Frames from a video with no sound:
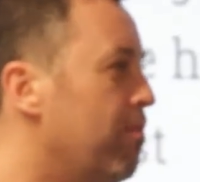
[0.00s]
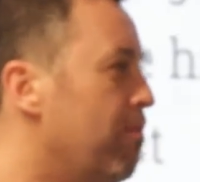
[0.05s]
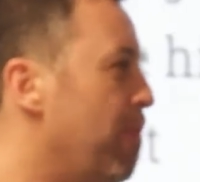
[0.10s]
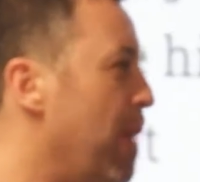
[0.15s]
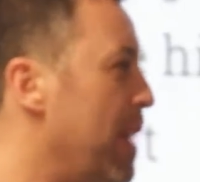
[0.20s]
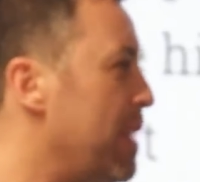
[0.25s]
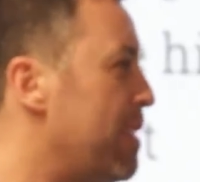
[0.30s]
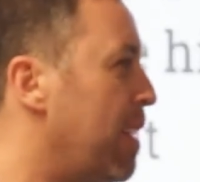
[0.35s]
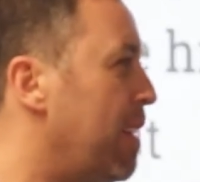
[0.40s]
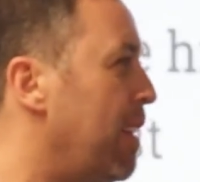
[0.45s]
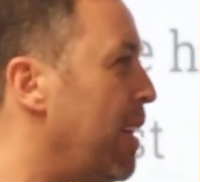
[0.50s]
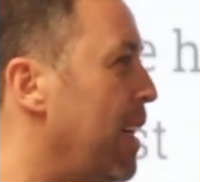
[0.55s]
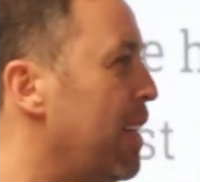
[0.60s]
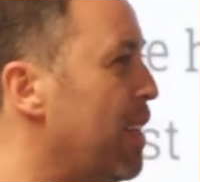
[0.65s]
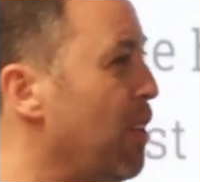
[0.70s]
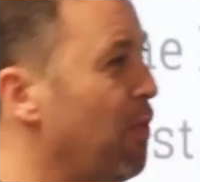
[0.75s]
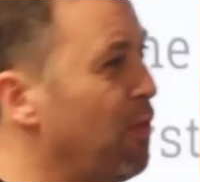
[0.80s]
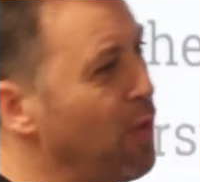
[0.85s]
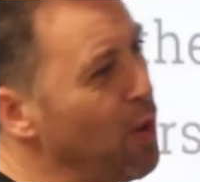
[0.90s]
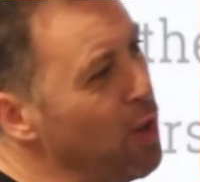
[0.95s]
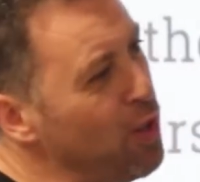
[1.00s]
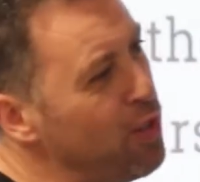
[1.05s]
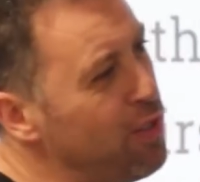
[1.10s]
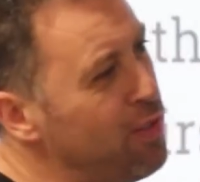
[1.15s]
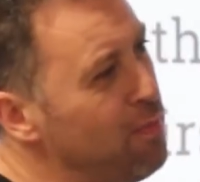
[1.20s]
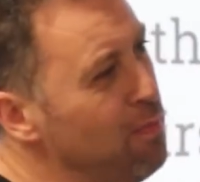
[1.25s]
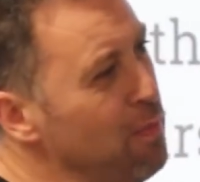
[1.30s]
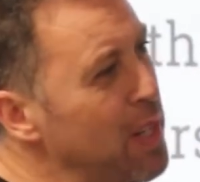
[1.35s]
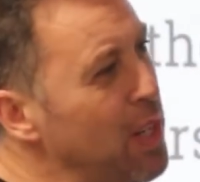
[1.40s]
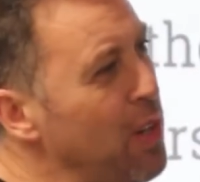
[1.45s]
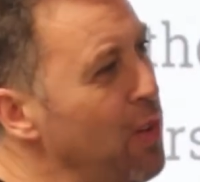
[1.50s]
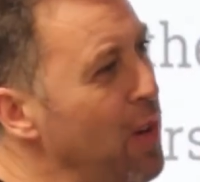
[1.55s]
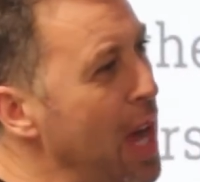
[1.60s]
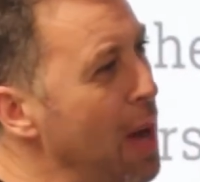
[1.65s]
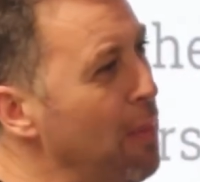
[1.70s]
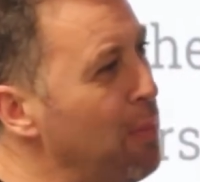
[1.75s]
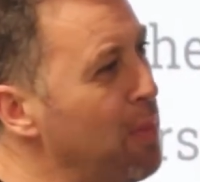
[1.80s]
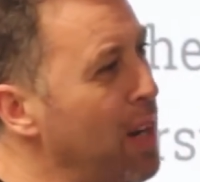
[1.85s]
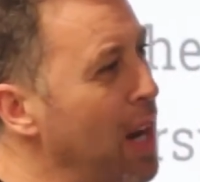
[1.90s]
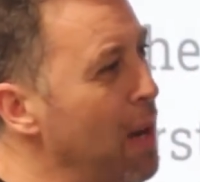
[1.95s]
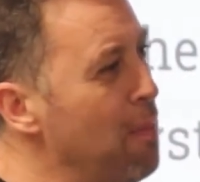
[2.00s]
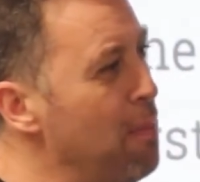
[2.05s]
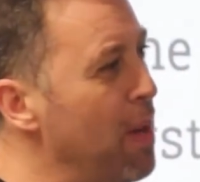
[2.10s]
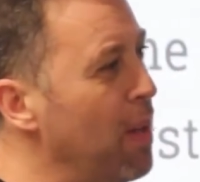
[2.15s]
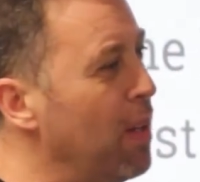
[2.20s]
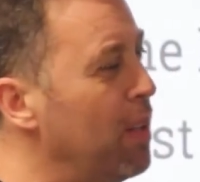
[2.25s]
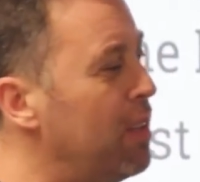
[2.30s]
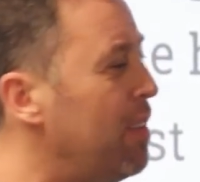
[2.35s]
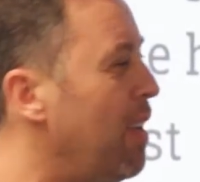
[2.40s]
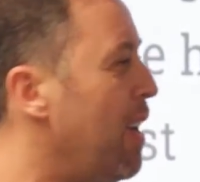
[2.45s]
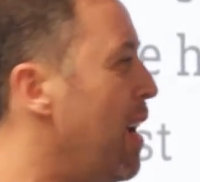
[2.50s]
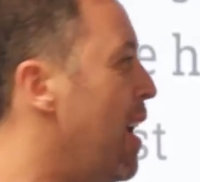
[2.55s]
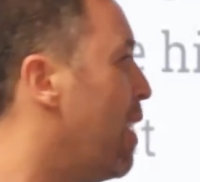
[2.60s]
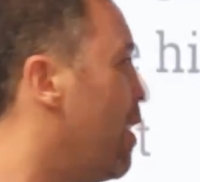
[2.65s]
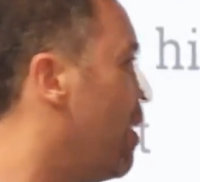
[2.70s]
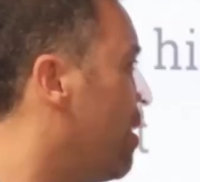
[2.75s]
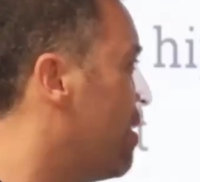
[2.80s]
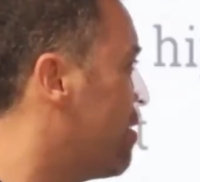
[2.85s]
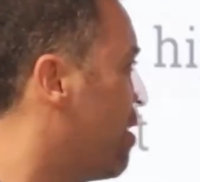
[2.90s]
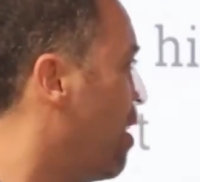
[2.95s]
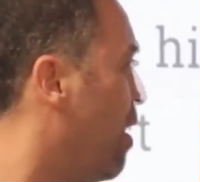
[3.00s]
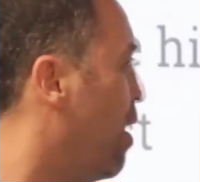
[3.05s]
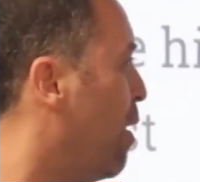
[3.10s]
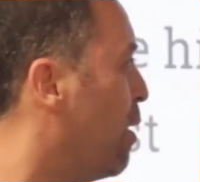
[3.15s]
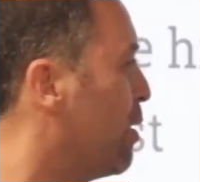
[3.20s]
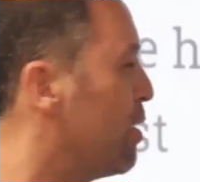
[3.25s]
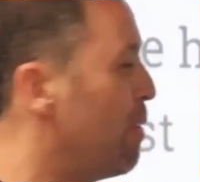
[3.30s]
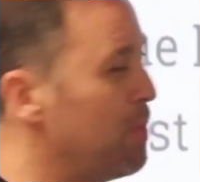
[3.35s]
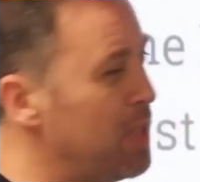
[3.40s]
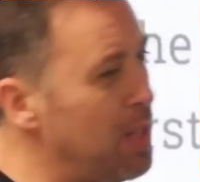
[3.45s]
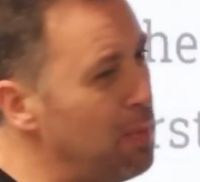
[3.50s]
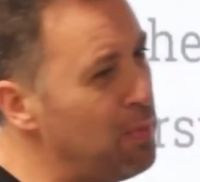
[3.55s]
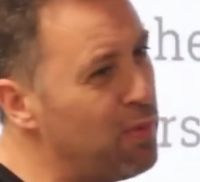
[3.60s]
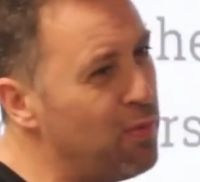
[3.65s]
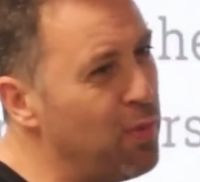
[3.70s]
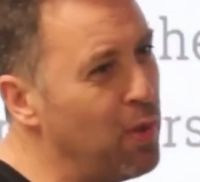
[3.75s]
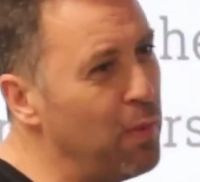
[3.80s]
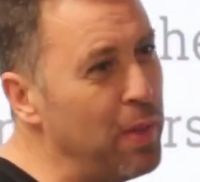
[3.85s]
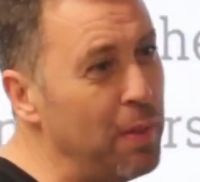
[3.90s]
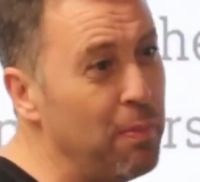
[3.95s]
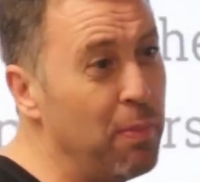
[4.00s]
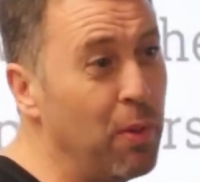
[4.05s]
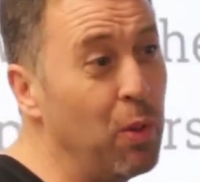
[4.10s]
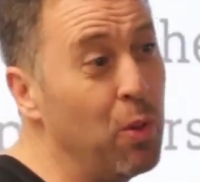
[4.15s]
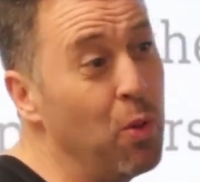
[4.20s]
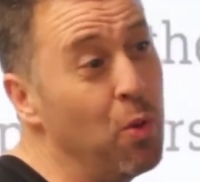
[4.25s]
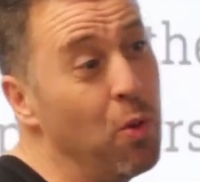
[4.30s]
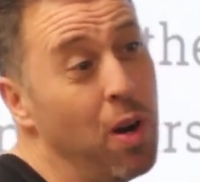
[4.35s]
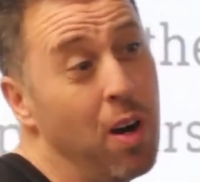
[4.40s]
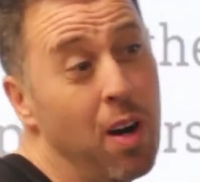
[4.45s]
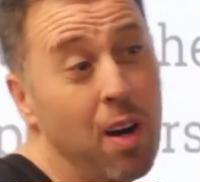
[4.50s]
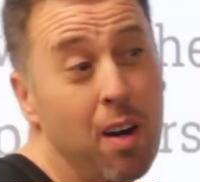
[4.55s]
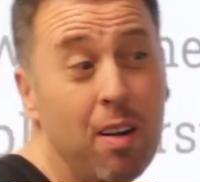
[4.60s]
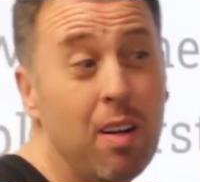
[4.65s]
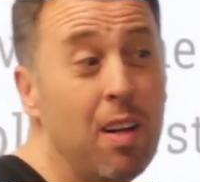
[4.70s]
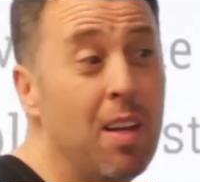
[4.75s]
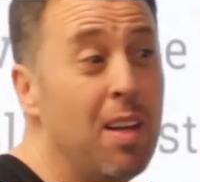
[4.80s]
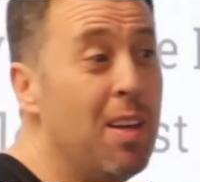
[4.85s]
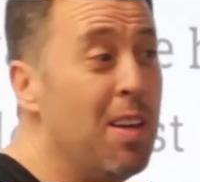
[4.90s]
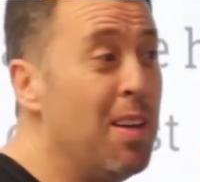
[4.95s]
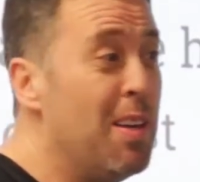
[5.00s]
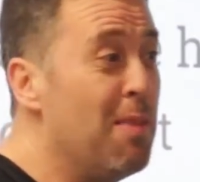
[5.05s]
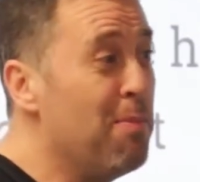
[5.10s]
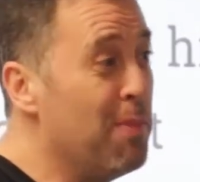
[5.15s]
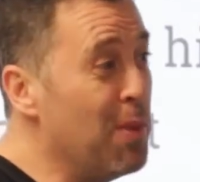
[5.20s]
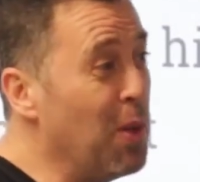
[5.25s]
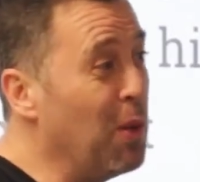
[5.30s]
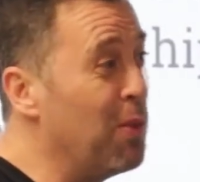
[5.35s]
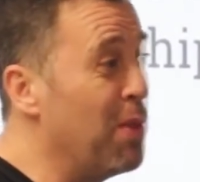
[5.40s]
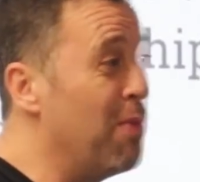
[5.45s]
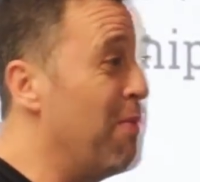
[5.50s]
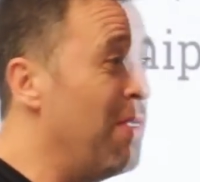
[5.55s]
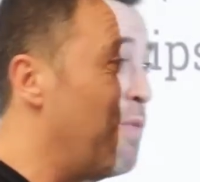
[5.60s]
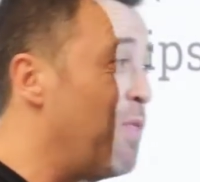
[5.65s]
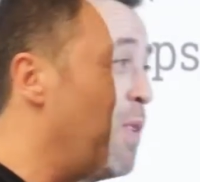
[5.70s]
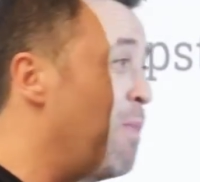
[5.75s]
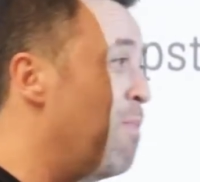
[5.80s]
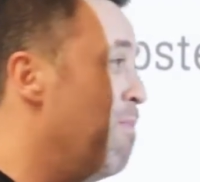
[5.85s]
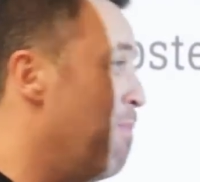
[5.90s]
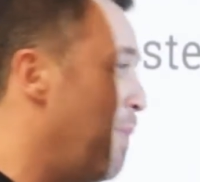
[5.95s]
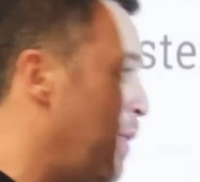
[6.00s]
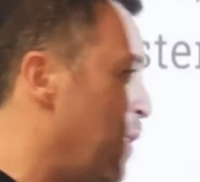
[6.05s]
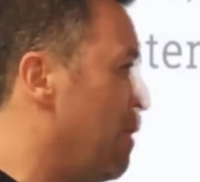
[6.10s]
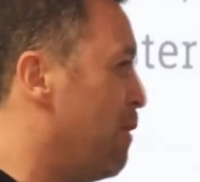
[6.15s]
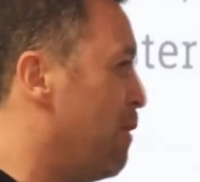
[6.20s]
basically the first Meteor app that I built, and also some tips for people who are, when you're